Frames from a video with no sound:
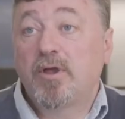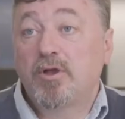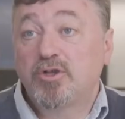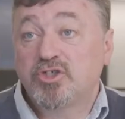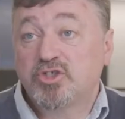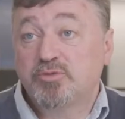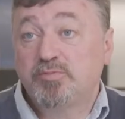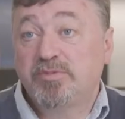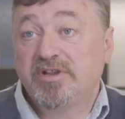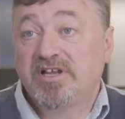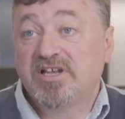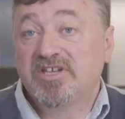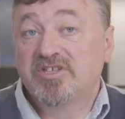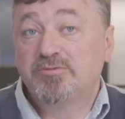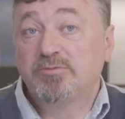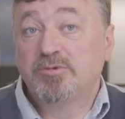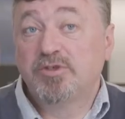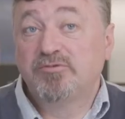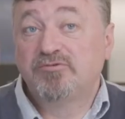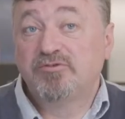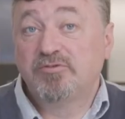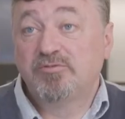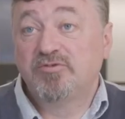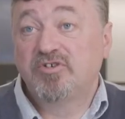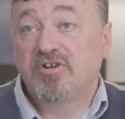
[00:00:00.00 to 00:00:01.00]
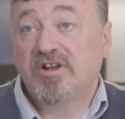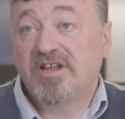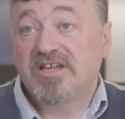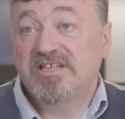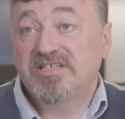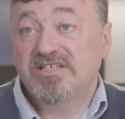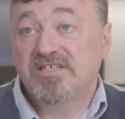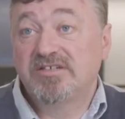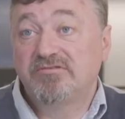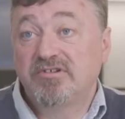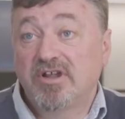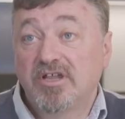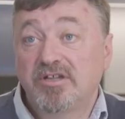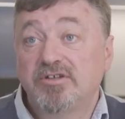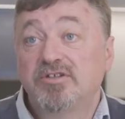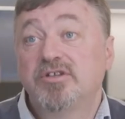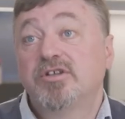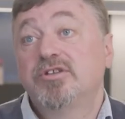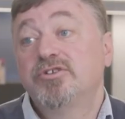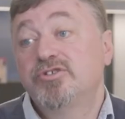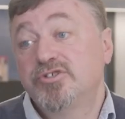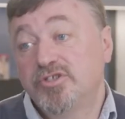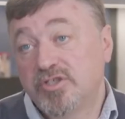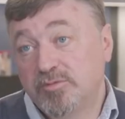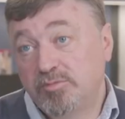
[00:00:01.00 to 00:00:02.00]
hospital's moved from Gray's Inn Road
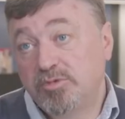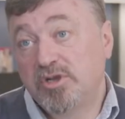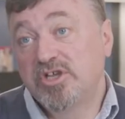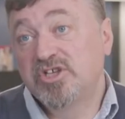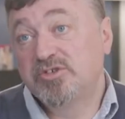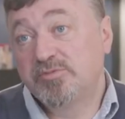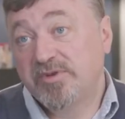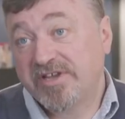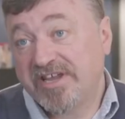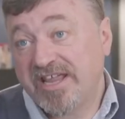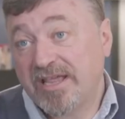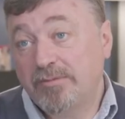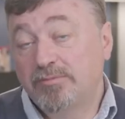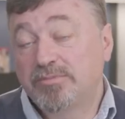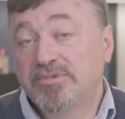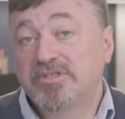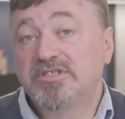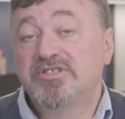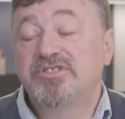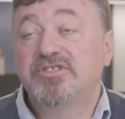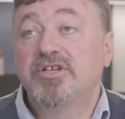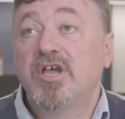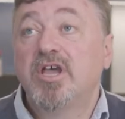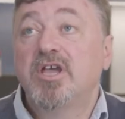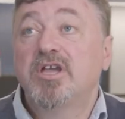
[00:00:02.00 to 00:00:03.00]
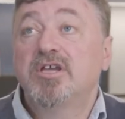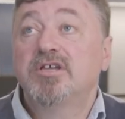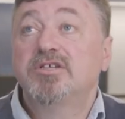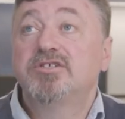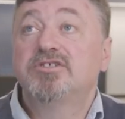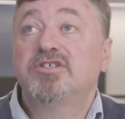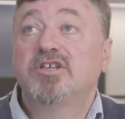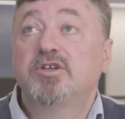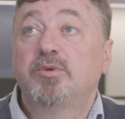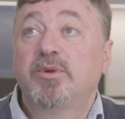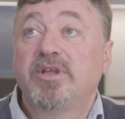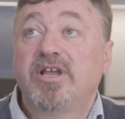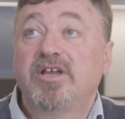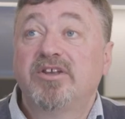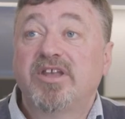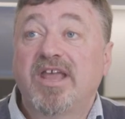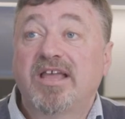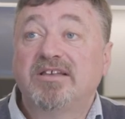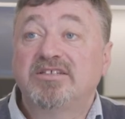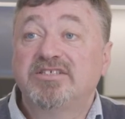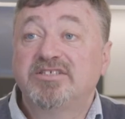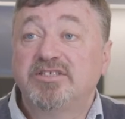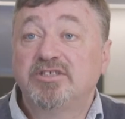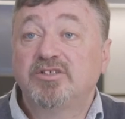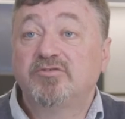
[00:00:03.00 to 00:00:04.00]
to the Bloomsbury campus, so we are
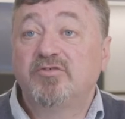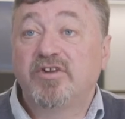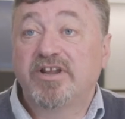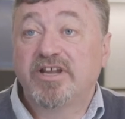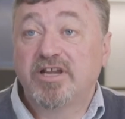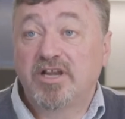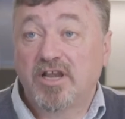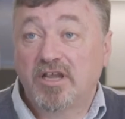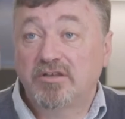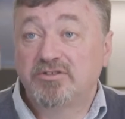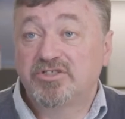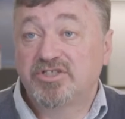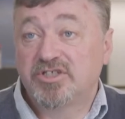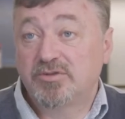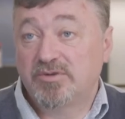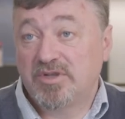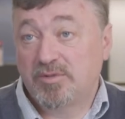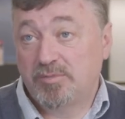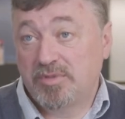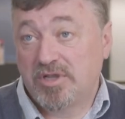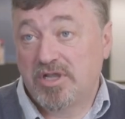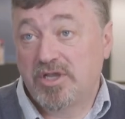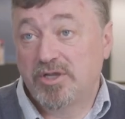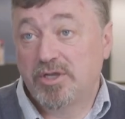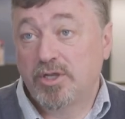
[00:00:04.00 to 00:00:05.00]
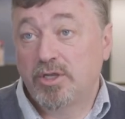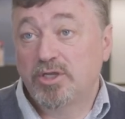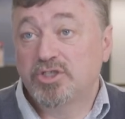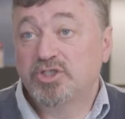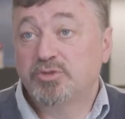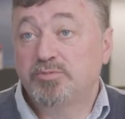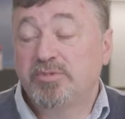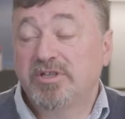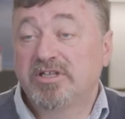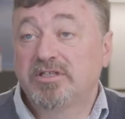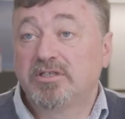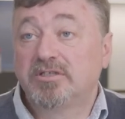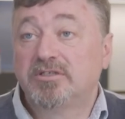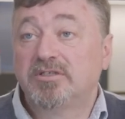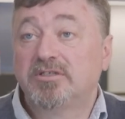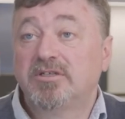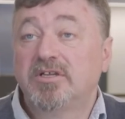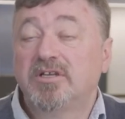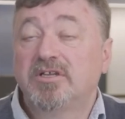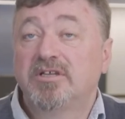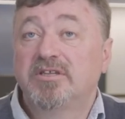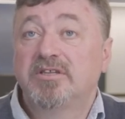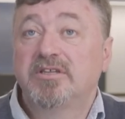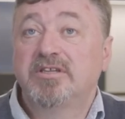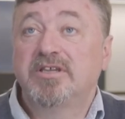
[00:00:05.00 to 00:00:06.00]
now still very close to our partner hospital,
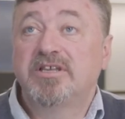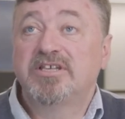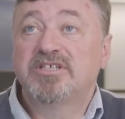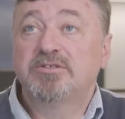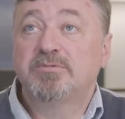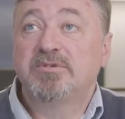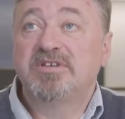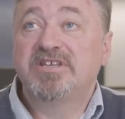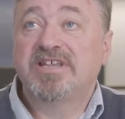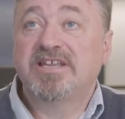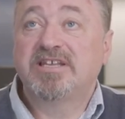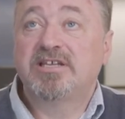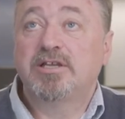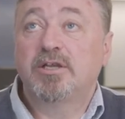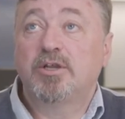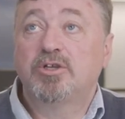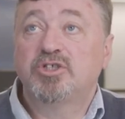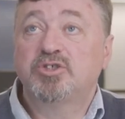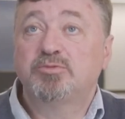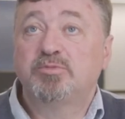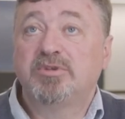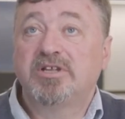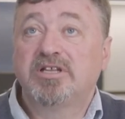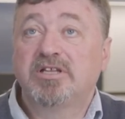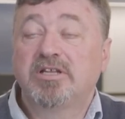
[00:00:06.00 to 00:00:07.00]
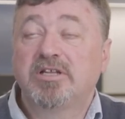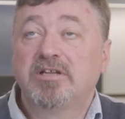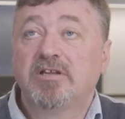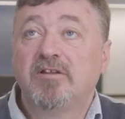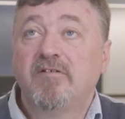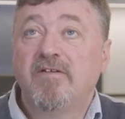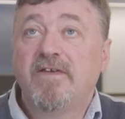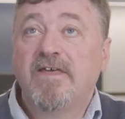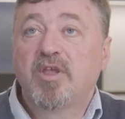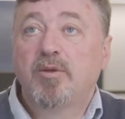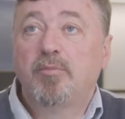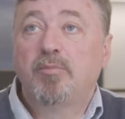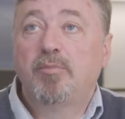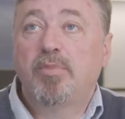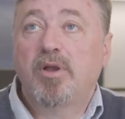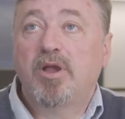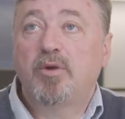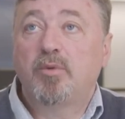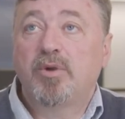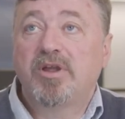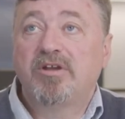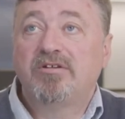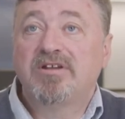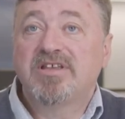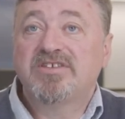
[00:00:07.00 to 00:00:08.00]
Eastman Dental Hospital, but
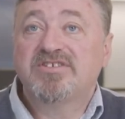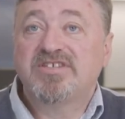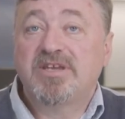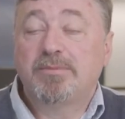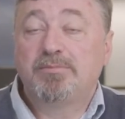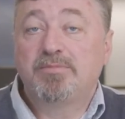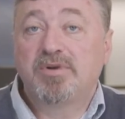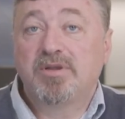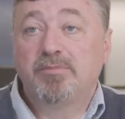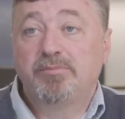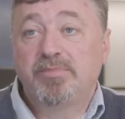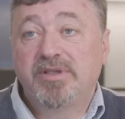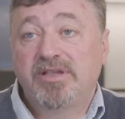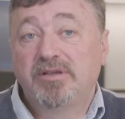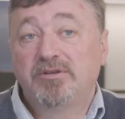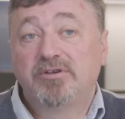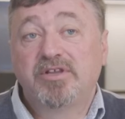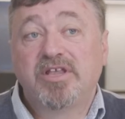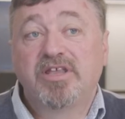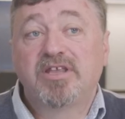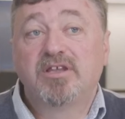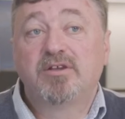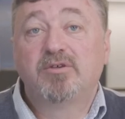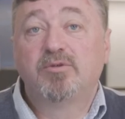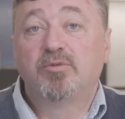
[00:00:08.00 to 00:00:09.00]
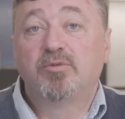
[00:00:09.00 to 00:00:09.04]
we're in a separate building